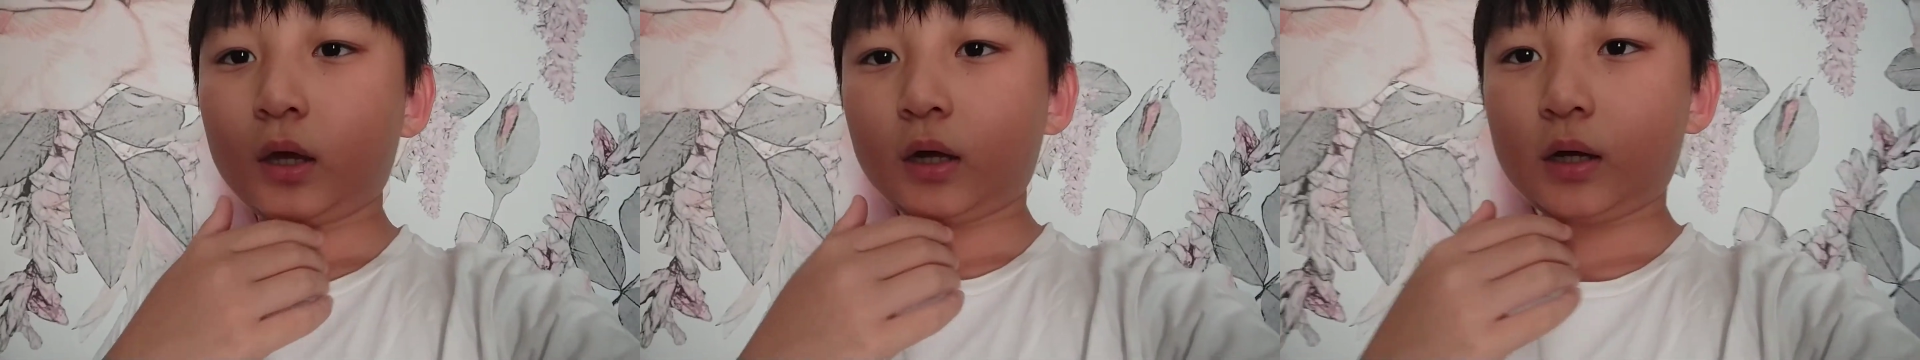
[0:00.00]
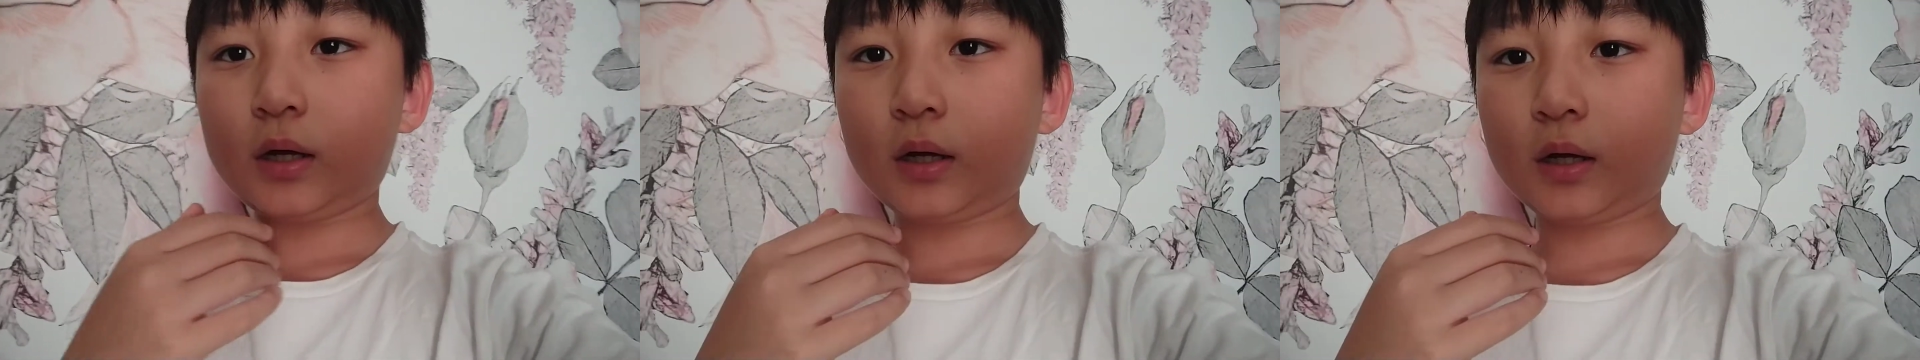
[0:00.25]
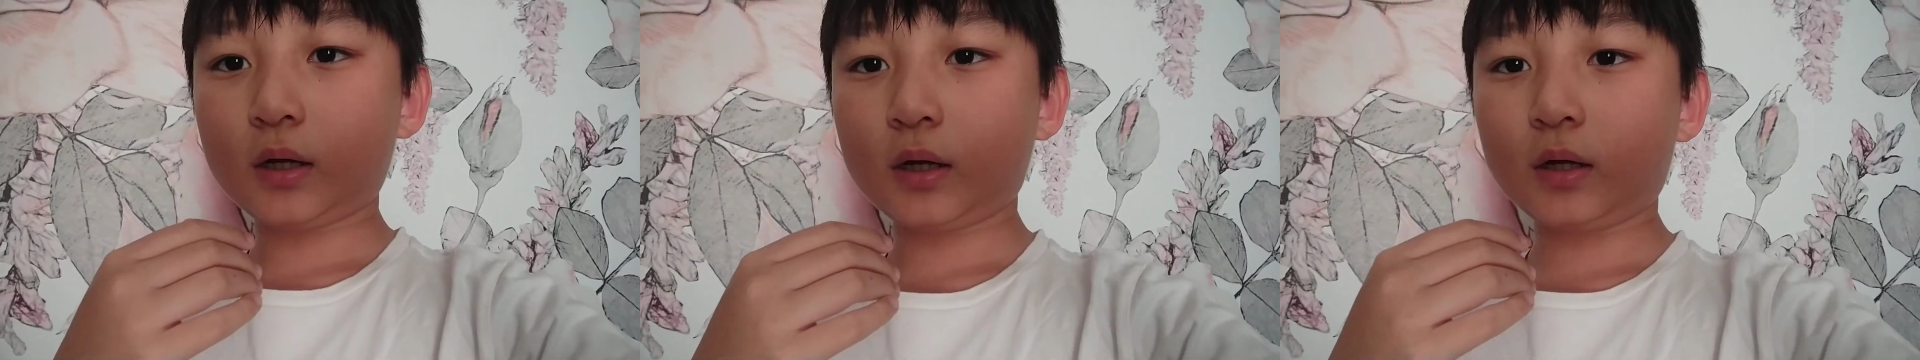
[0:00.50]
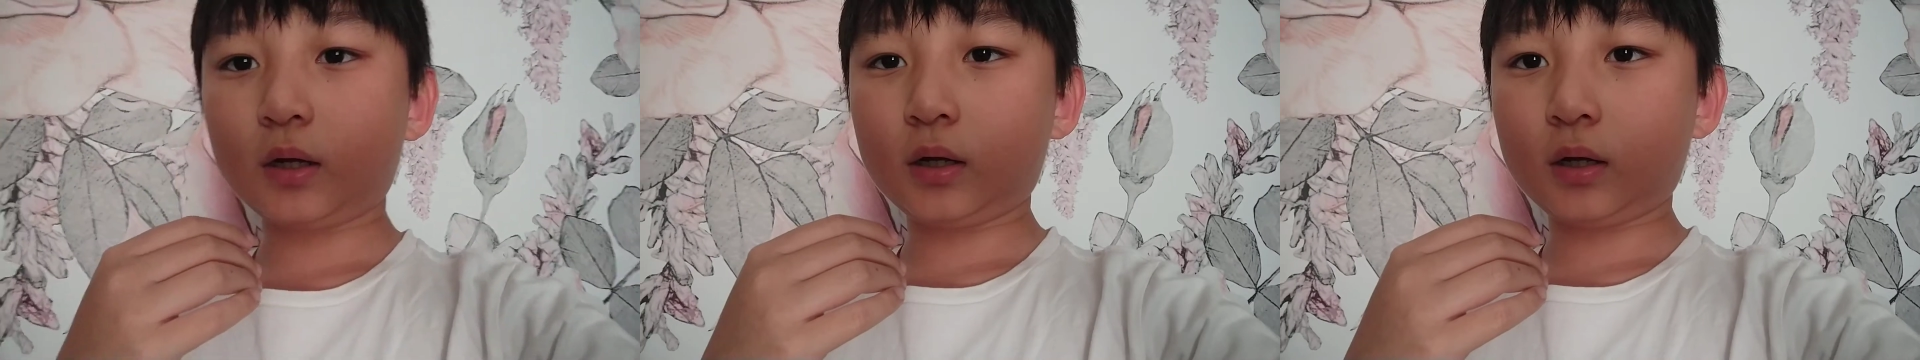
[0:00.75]

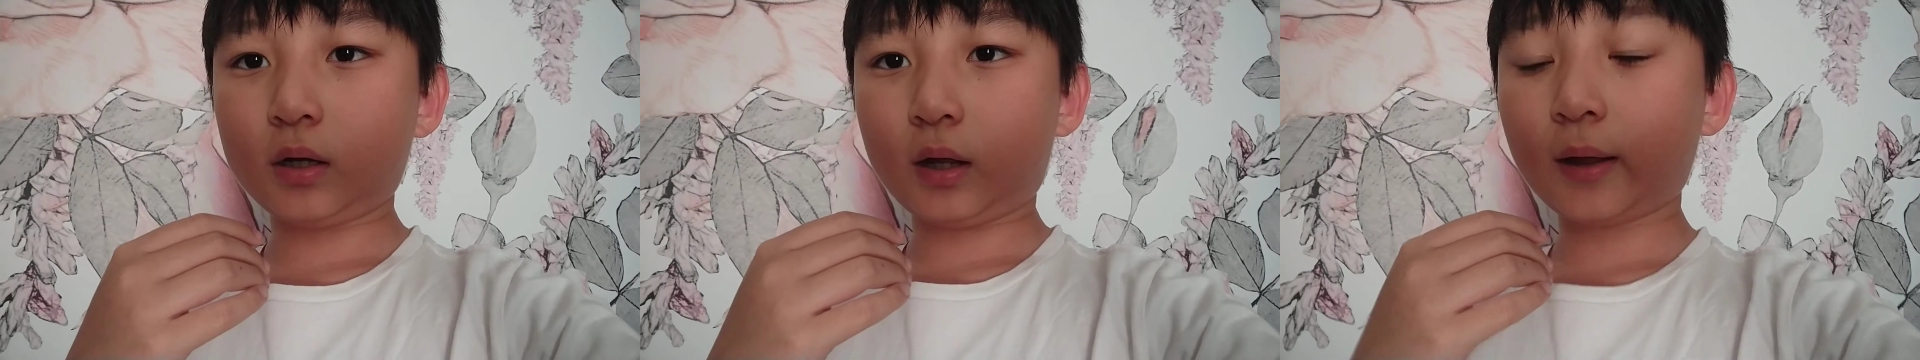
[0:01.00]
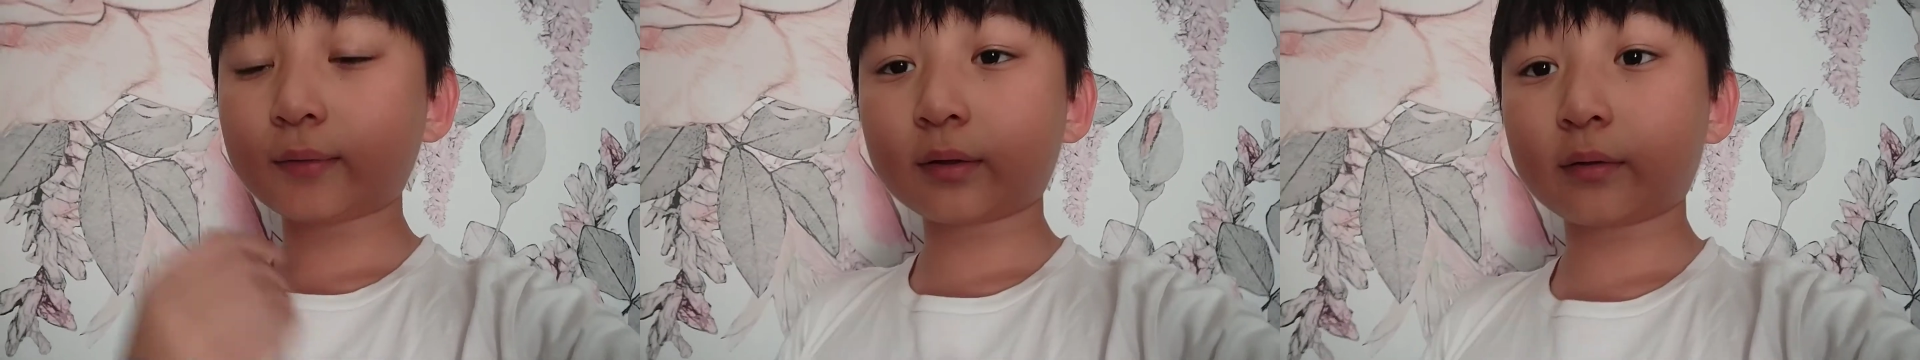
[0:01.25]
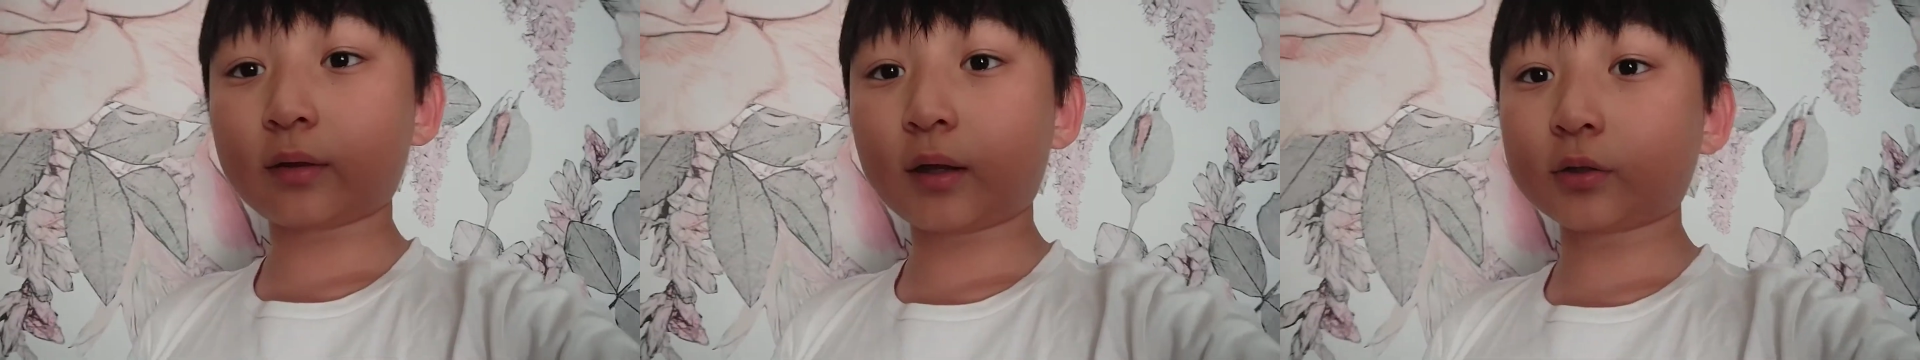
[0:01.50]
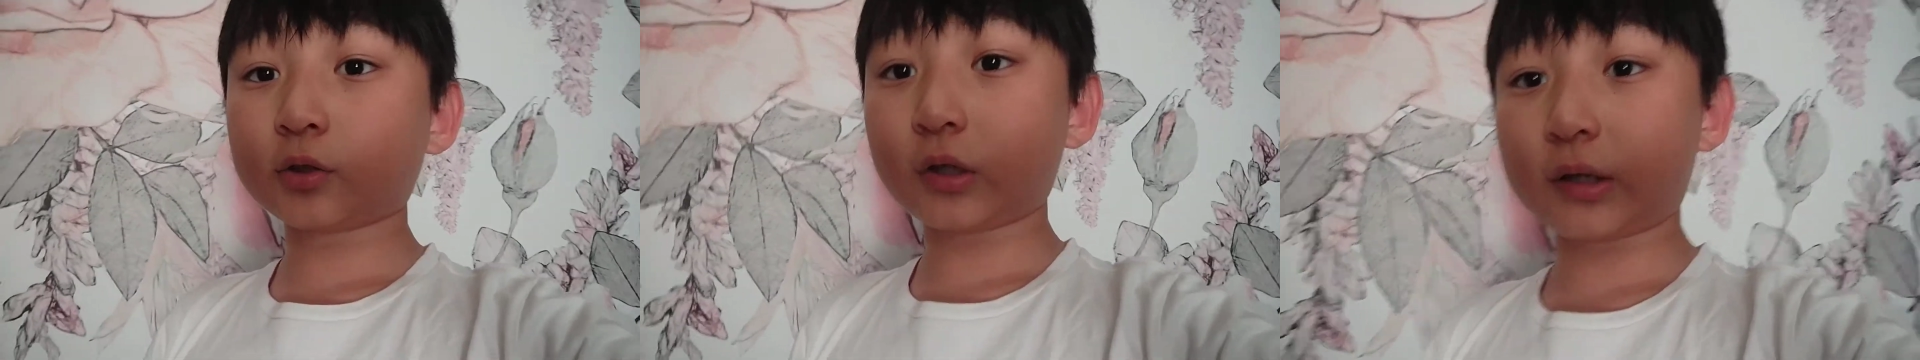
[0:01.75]
I'm just
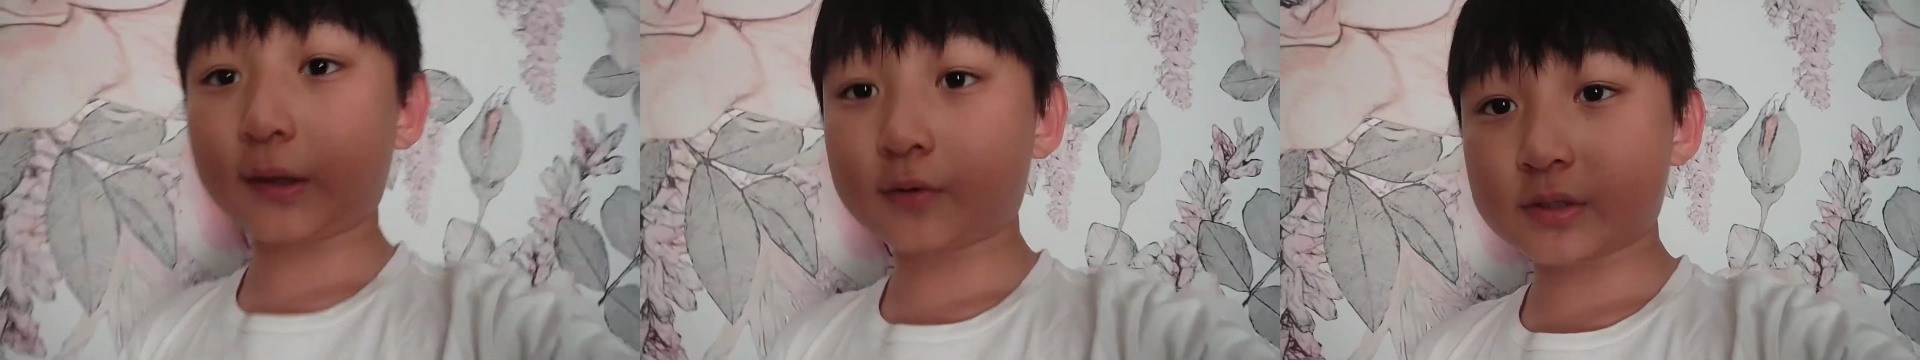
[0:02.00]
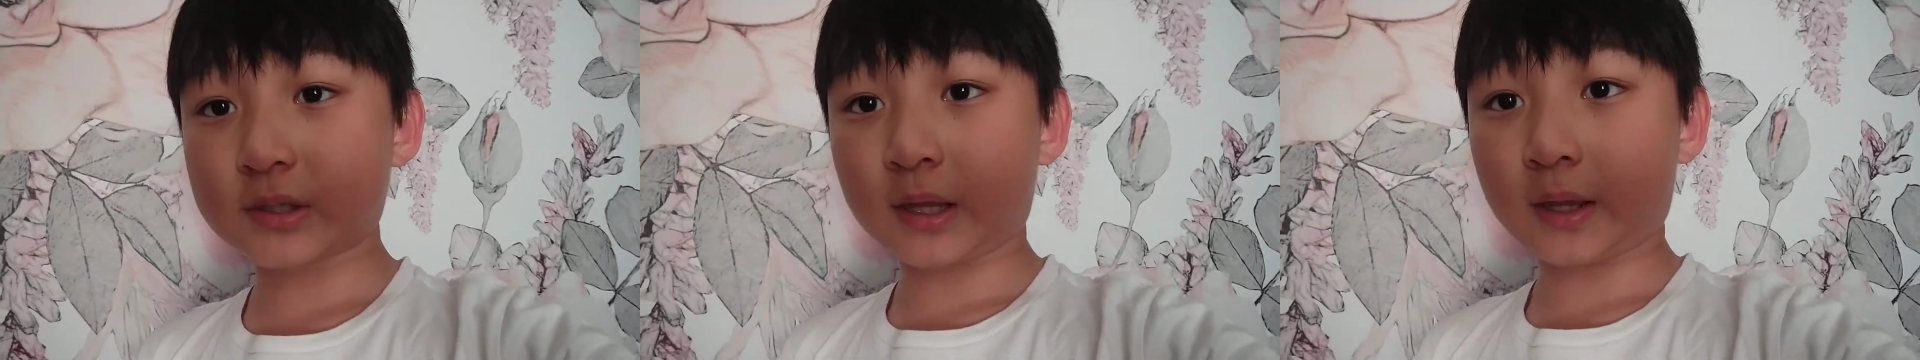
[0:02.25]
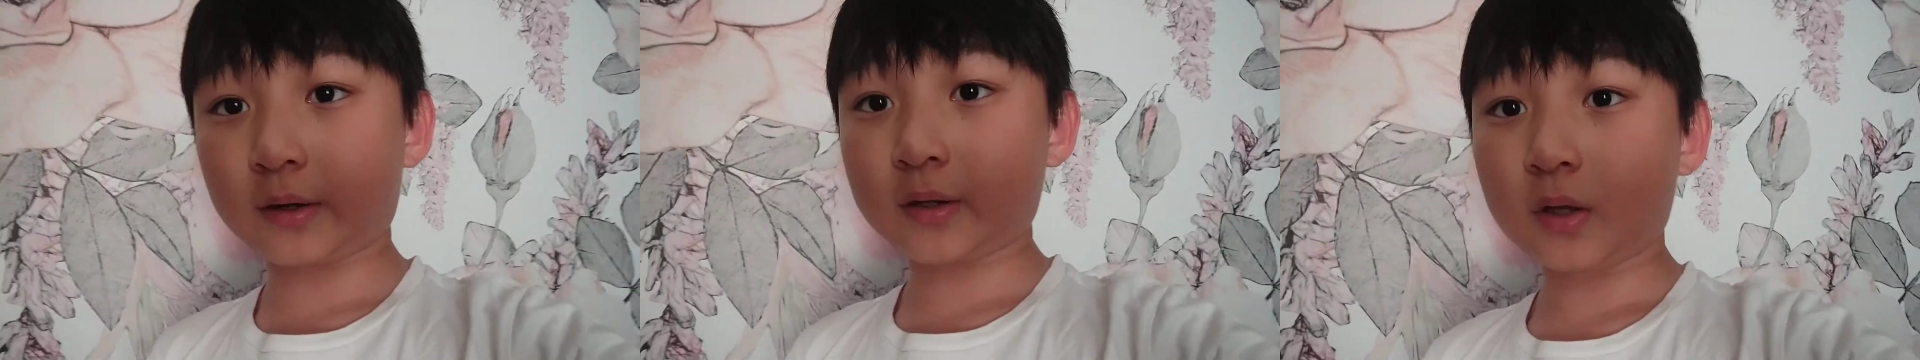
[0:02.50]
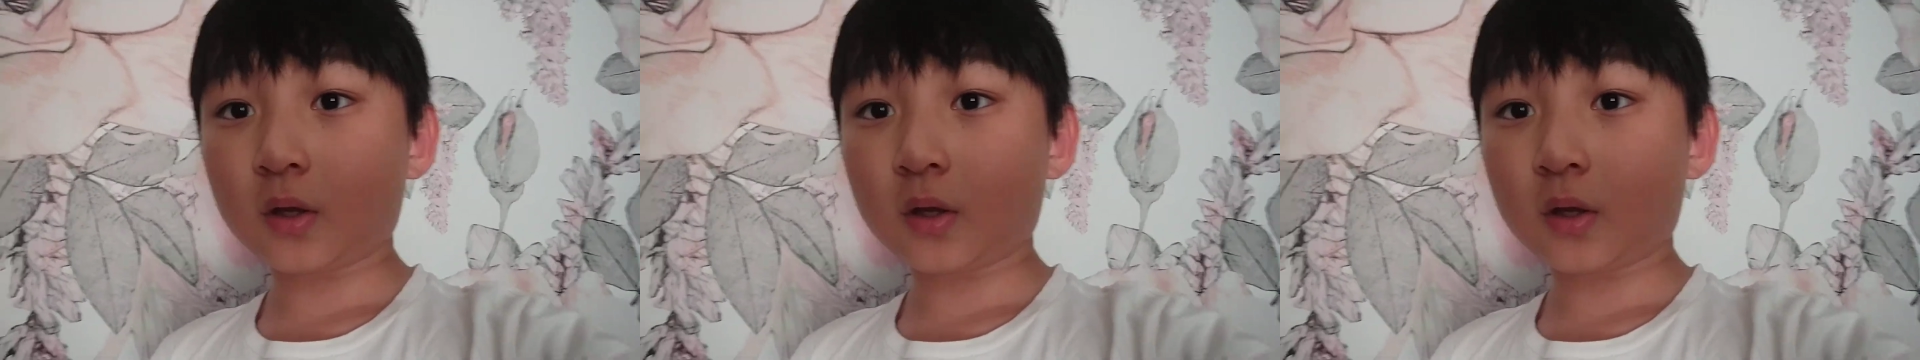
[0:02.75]
here to announce that